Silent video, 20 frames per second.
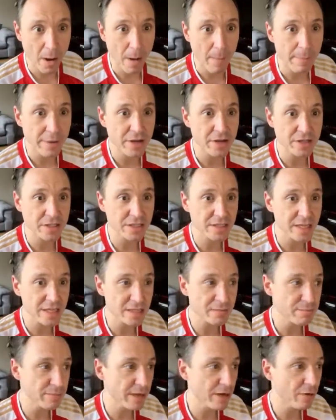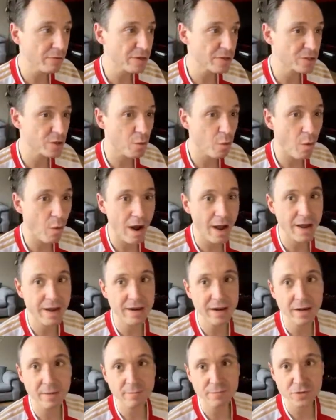because this build is quite
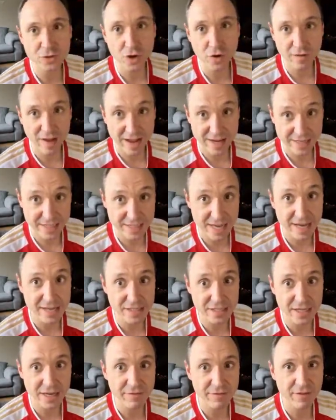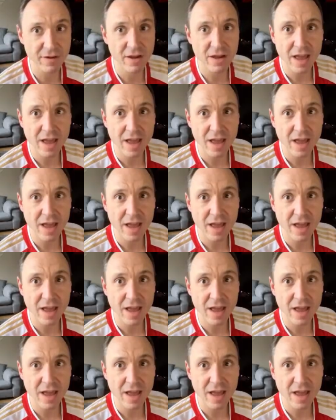a sort of extensive